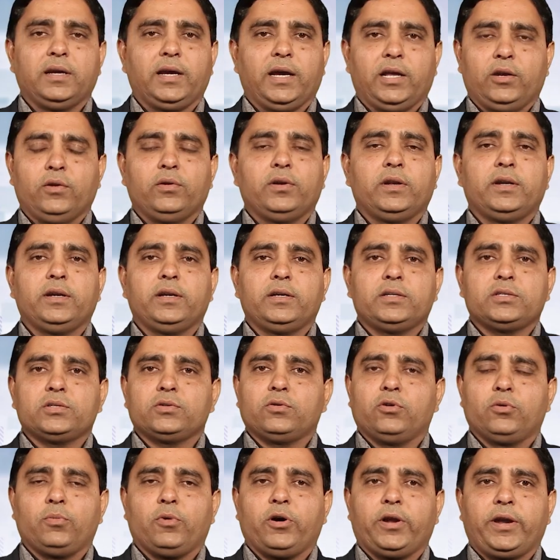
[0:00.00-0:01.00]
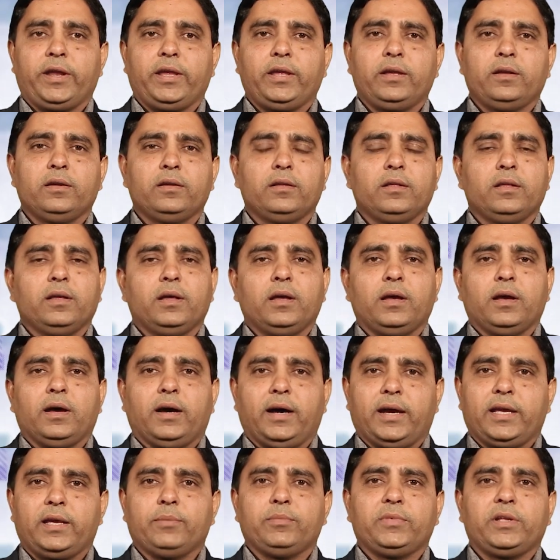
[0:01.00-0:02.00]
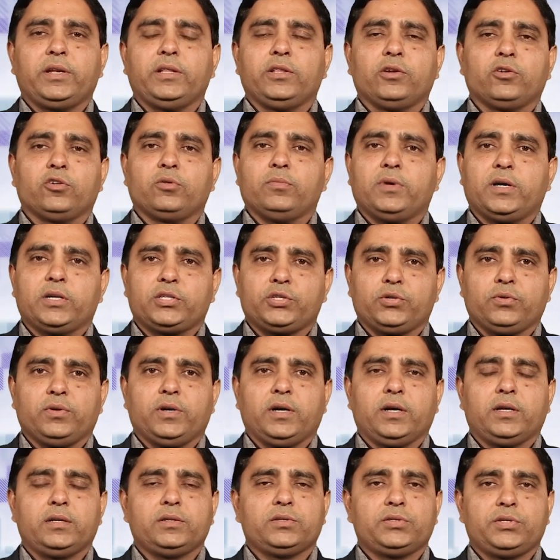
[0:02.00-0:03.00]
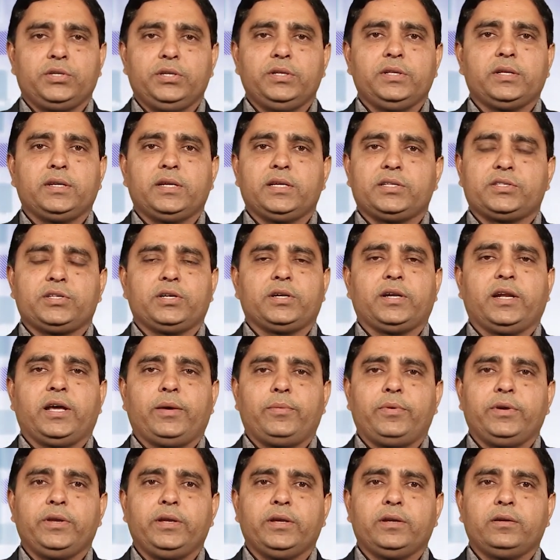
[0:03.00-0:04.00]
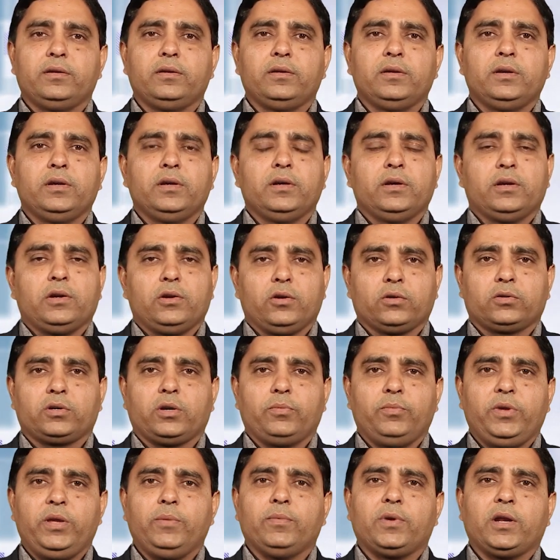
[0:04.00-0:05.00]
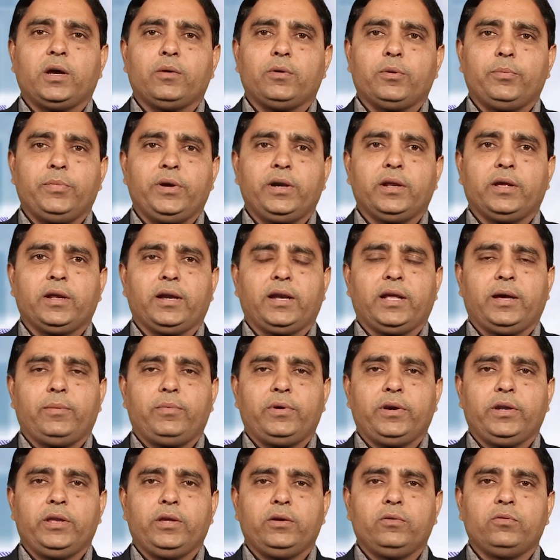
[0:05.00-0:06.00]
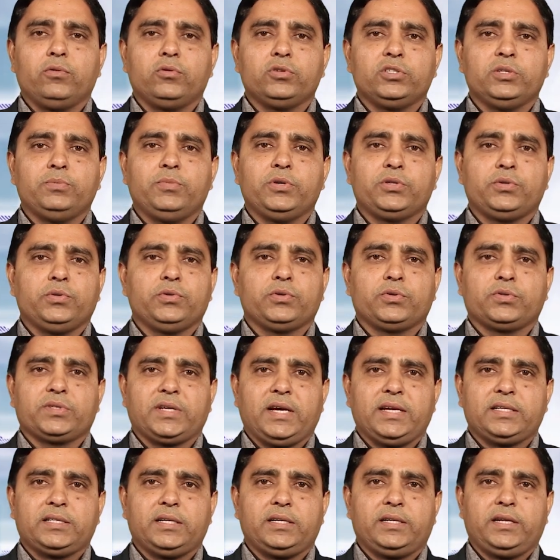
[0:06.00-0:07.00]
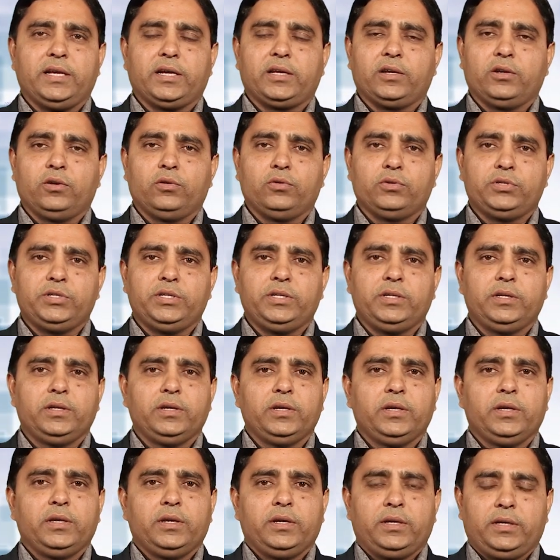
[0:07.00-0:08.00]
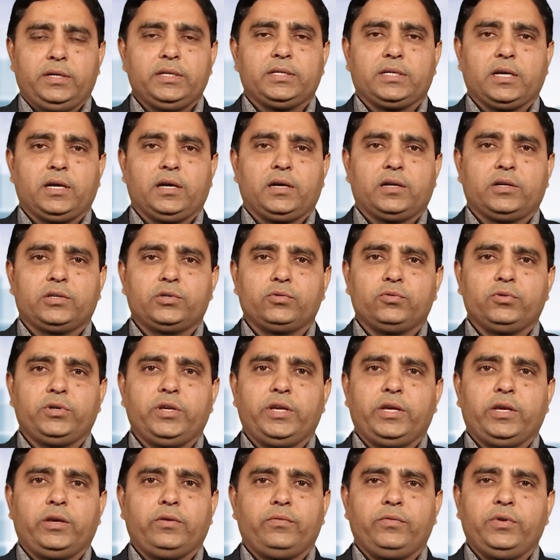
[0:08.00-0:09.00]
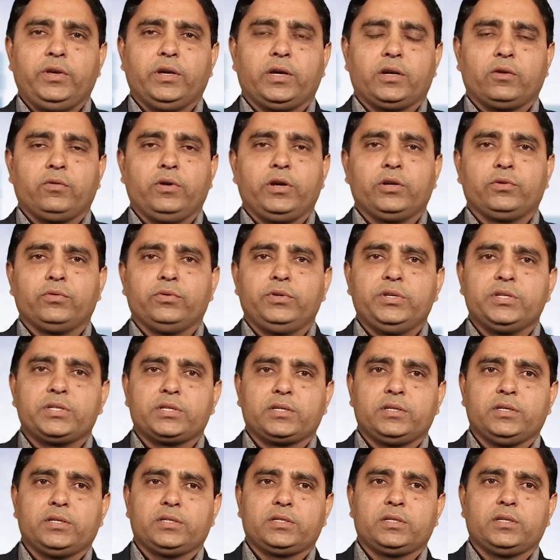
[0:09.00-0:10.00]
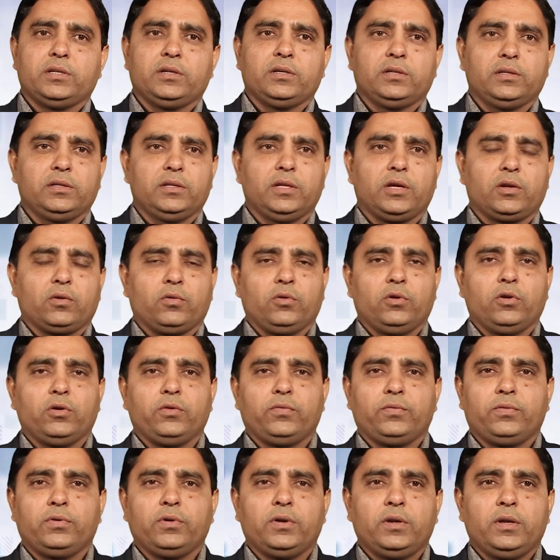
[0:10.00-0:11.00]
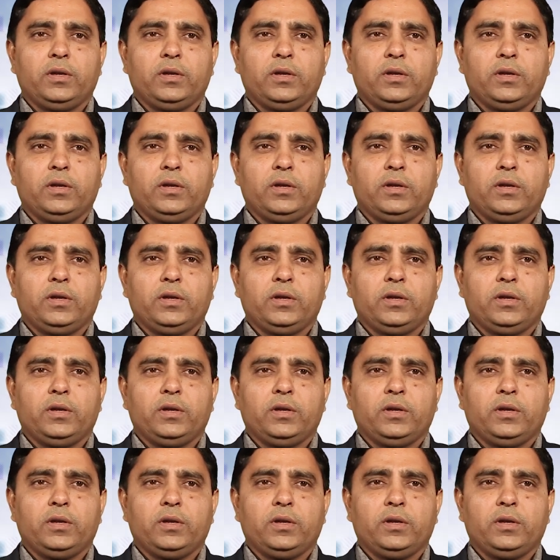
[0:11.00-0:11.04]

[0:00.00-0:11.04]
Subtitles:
Hello learners, good morning. I am NARENDER Kumar CHAUHAN, Senior Assistant Librarian, Dr. Bhimrao Ambedkar Library, Kuru Jambesh University of Science and Technology, Hisar. Today we are going to discuss the role of